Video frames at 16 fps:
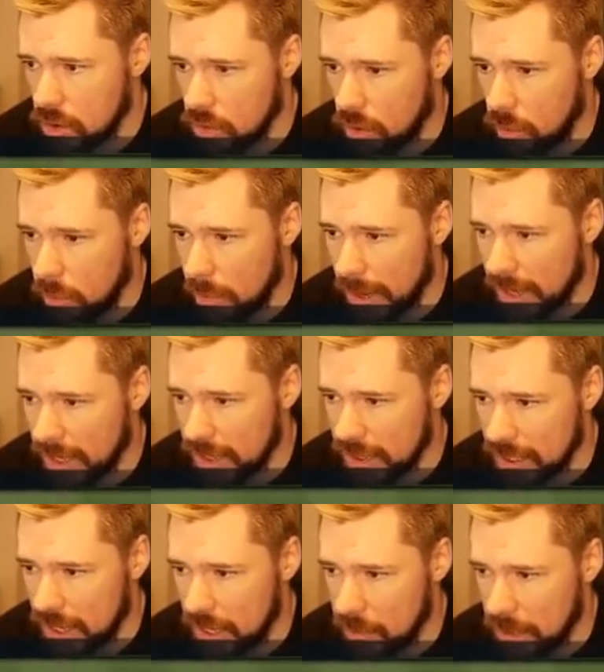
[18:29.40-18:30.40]
All right, we're back in
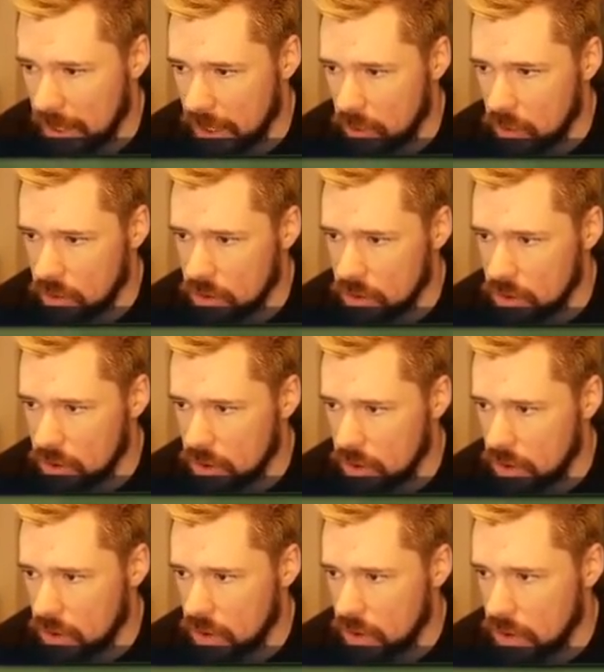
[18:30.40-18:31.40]
the game now.
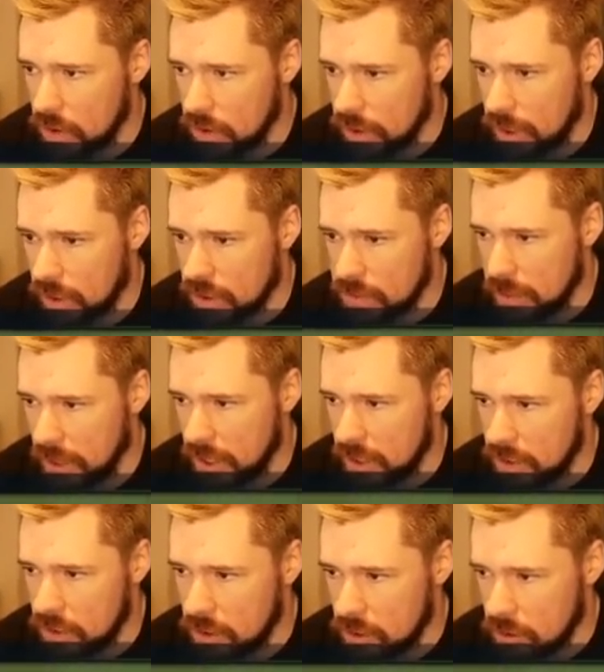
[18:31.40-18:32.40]
Now let's
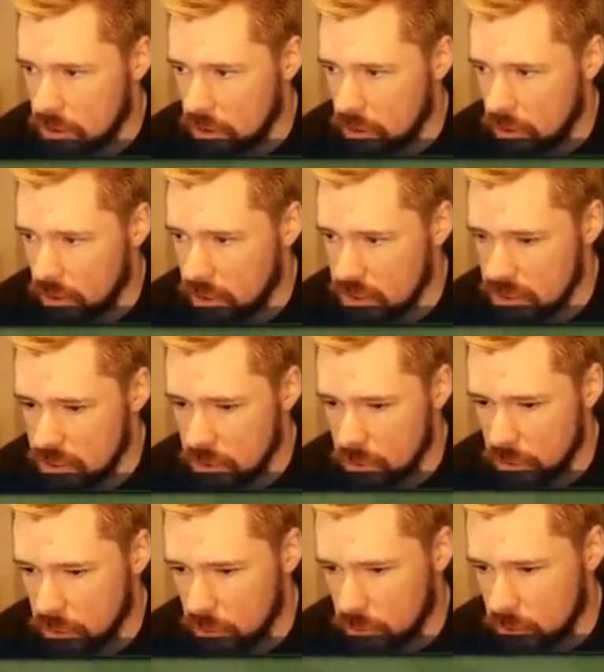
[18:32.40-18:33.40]
play like it's
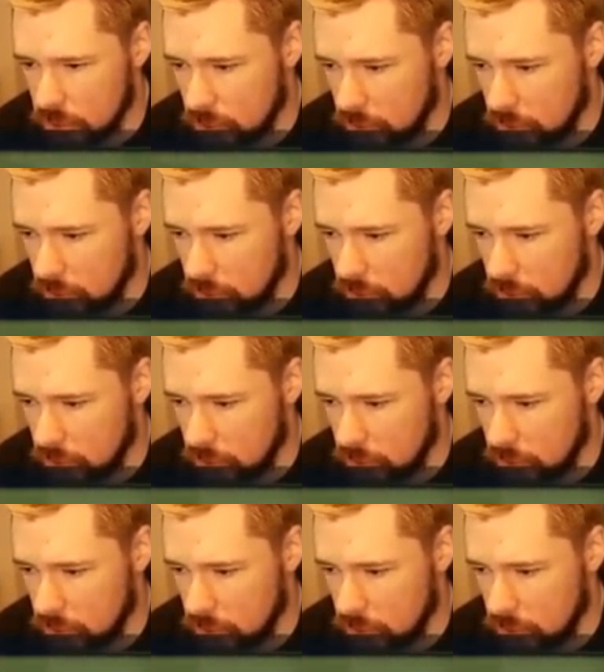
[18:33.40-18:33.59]
nil-nil.